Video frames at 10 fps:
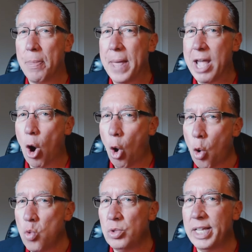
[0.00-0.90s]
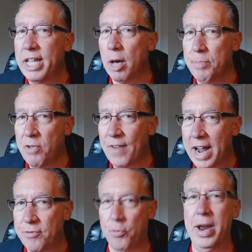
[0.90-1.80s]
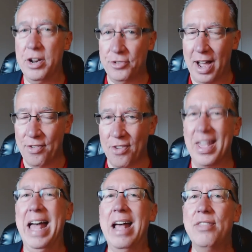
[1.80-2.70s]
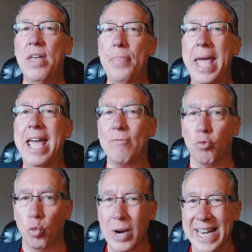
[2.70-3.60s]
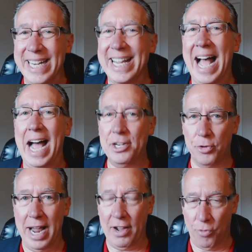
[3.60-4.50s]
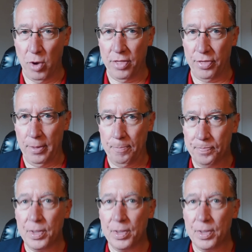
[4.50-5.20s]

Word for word: but they only help you find franchises that they have written contracts with